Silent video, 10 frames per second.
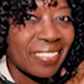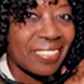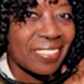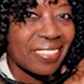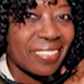
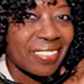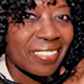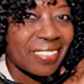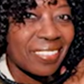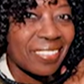
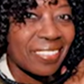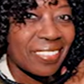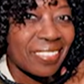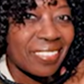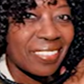
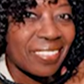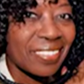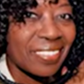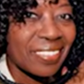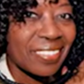
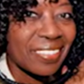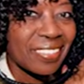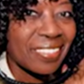[no speech]